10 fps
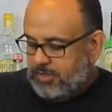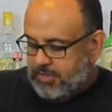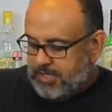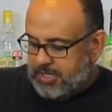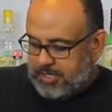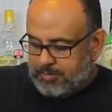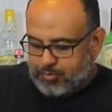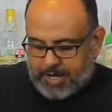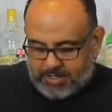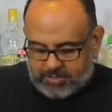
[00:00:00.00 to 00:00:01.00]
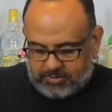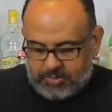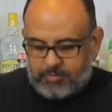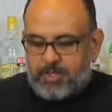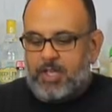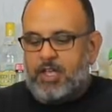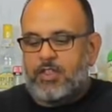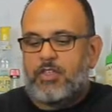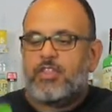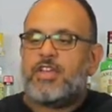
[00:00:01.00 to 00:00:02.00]
the branches.
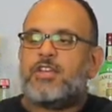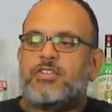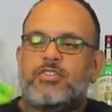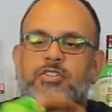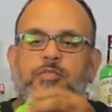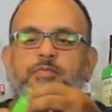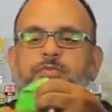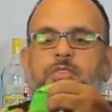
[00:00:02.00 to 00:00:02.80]
And then this